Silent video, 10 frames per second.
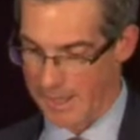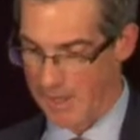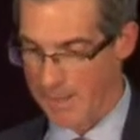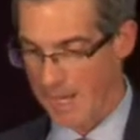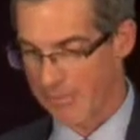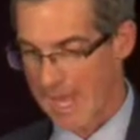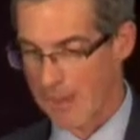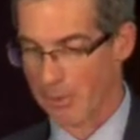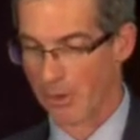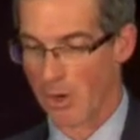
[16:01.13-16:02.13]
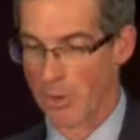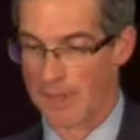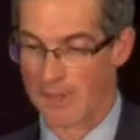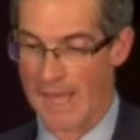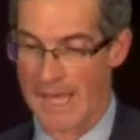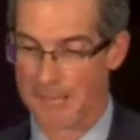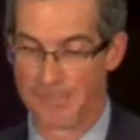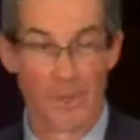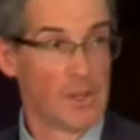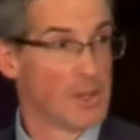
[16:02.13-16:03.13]
And the amount of capital going to that
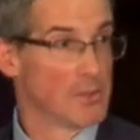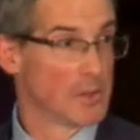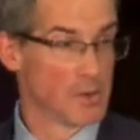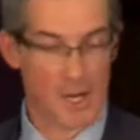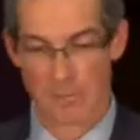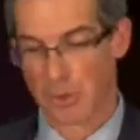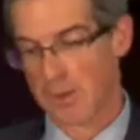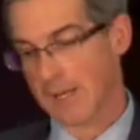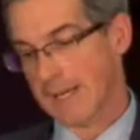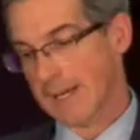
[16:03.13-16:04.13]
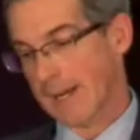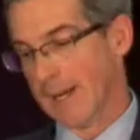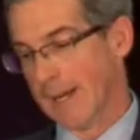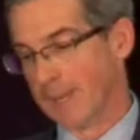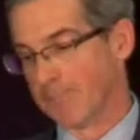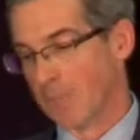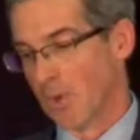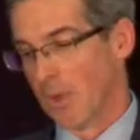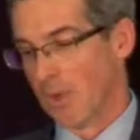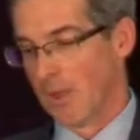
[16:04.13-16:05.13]
is incredible. Um,
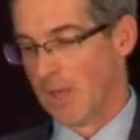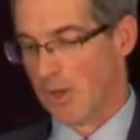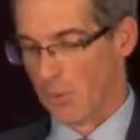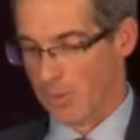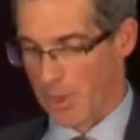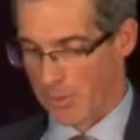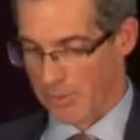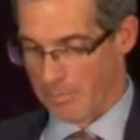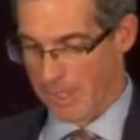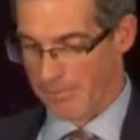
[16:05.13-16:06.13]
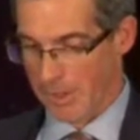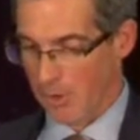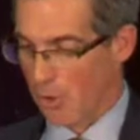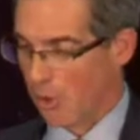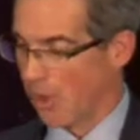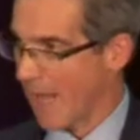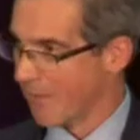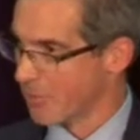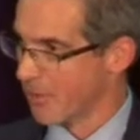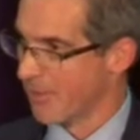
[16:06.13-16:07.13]
it, there was a bit of a lull
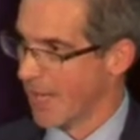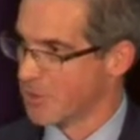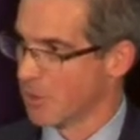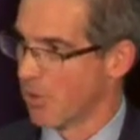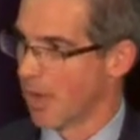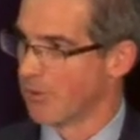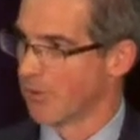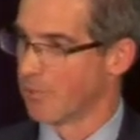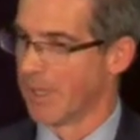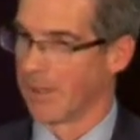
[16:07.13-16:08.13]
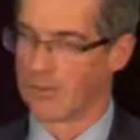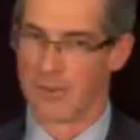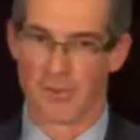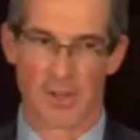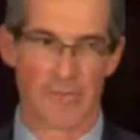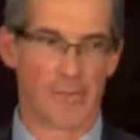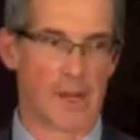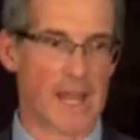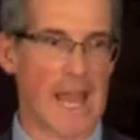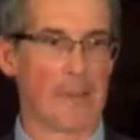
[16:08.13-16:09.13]
after the financial crisis because this is
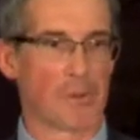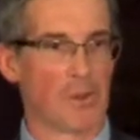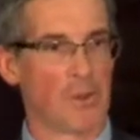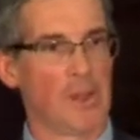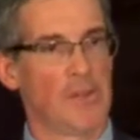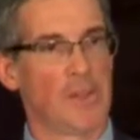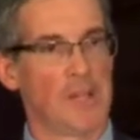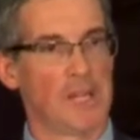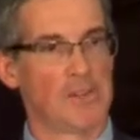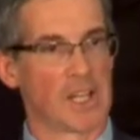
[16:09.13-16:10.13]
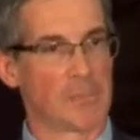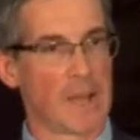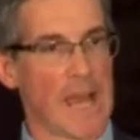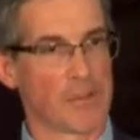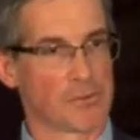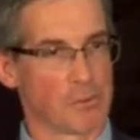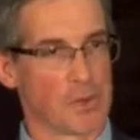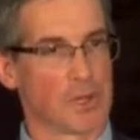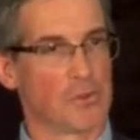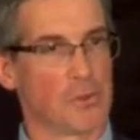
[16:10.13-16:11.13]
upfront capital that needs to get passed through
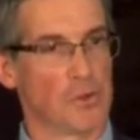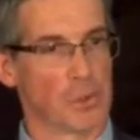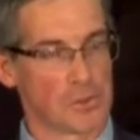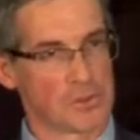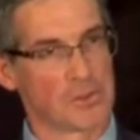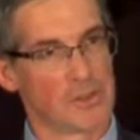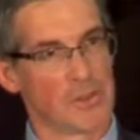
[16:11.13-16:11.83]
to consumers.